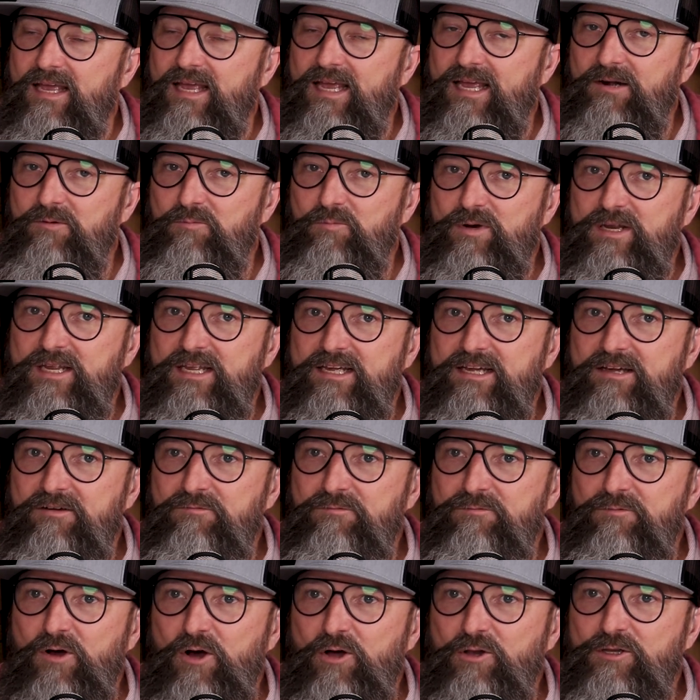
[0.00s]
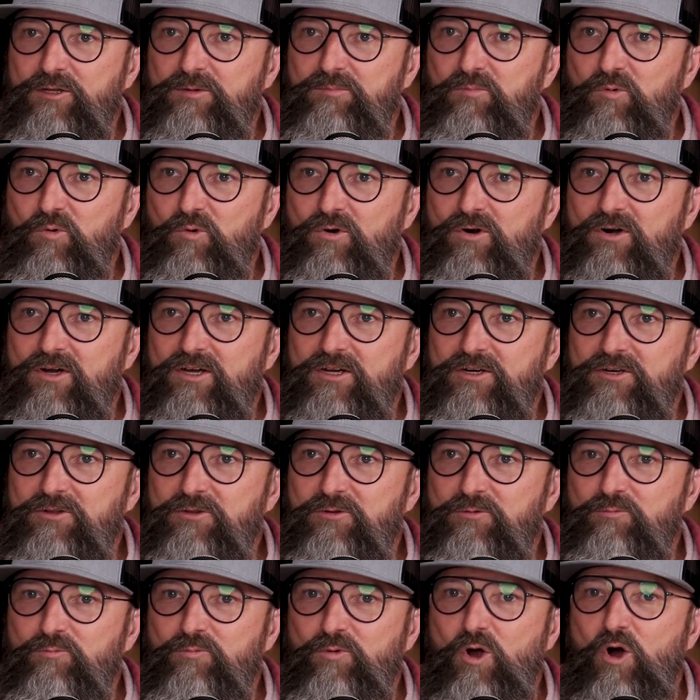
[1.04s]
And we have fallen more under
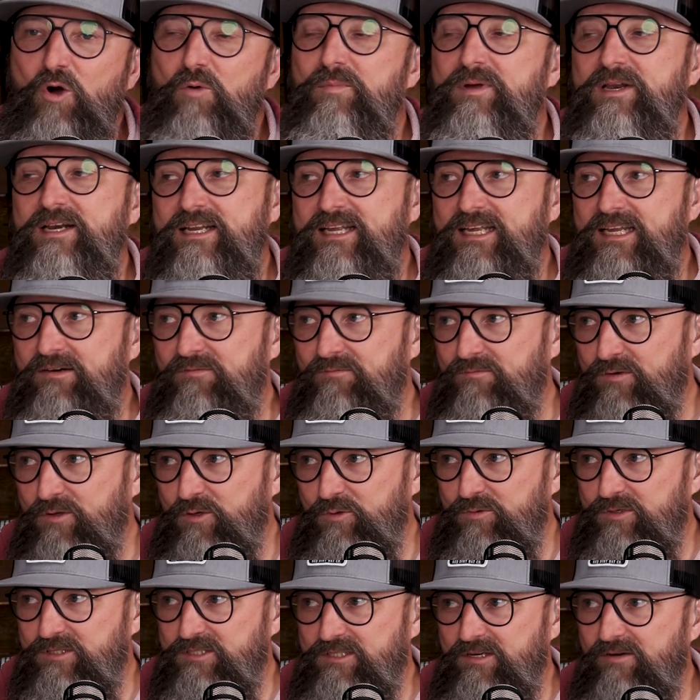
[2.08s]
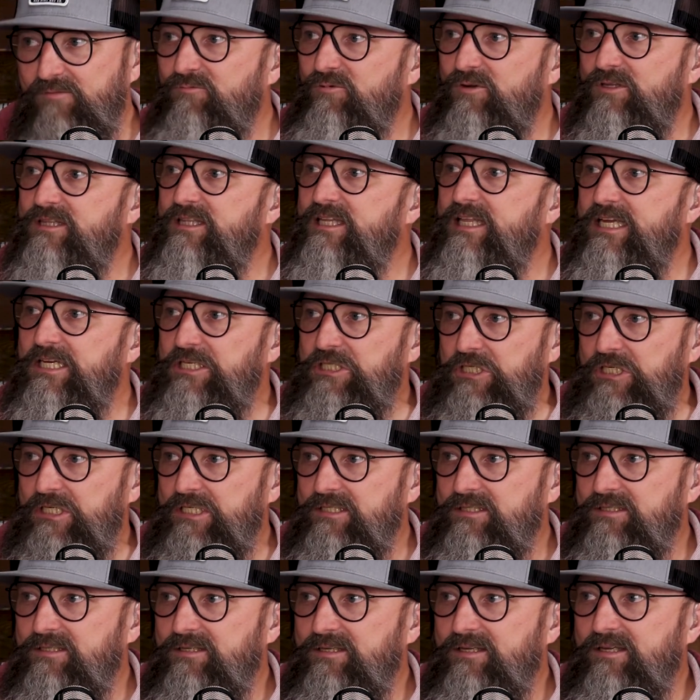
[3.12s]
the Roman influence of
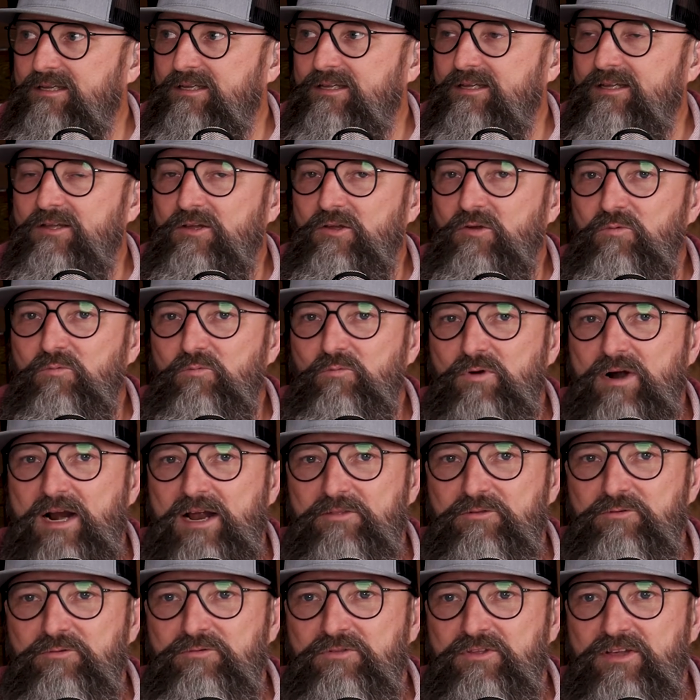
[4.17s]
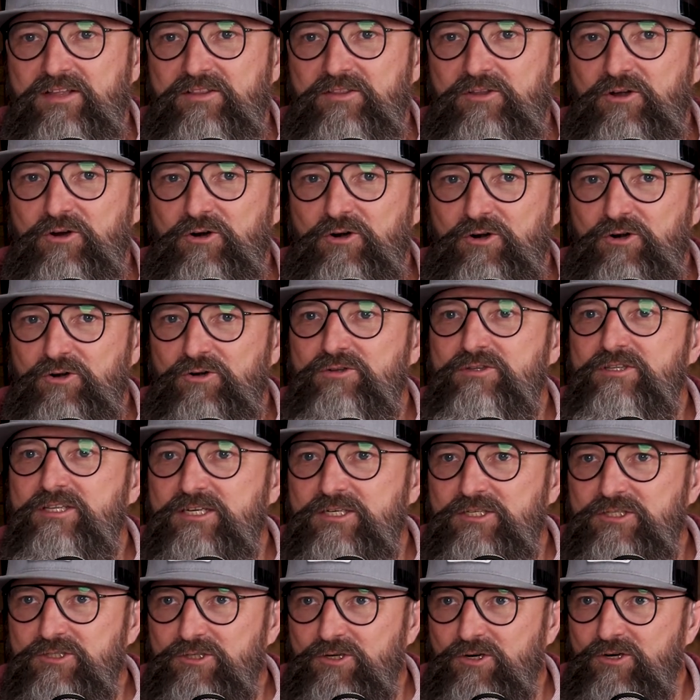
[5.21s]
religion rather than the
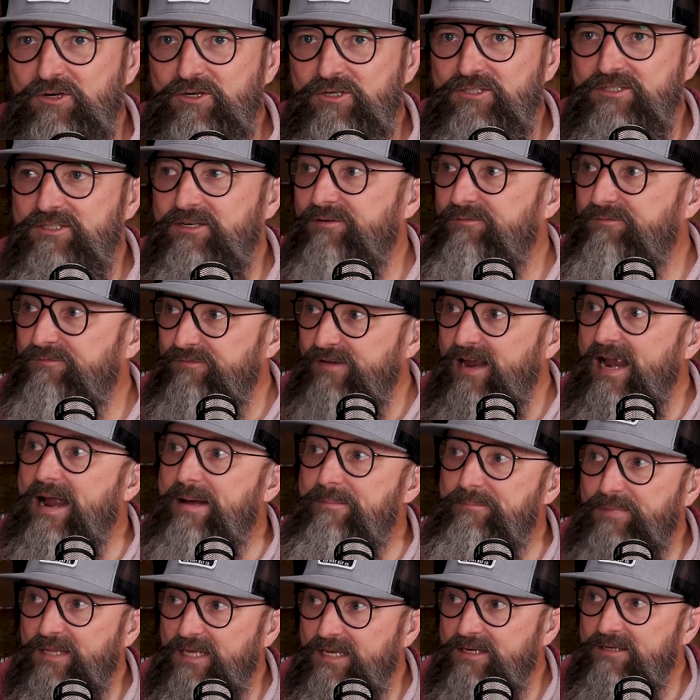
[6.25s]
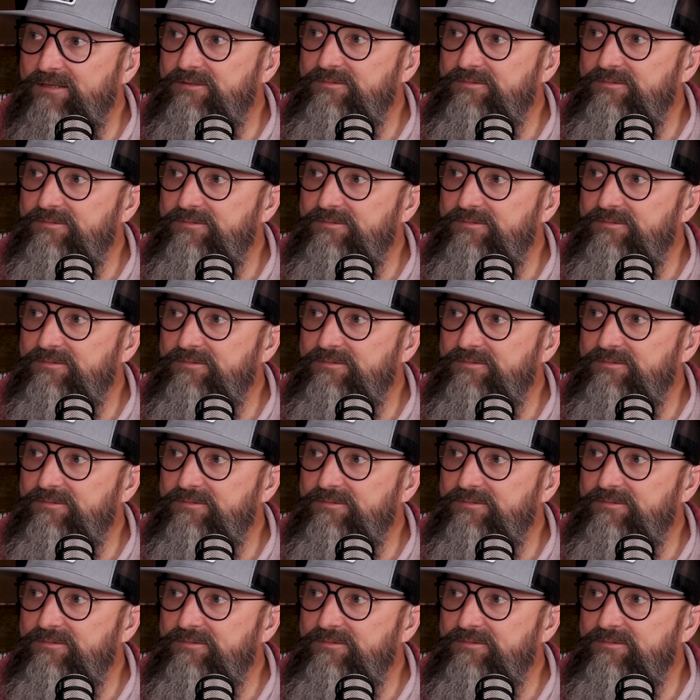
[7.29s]
early church of family.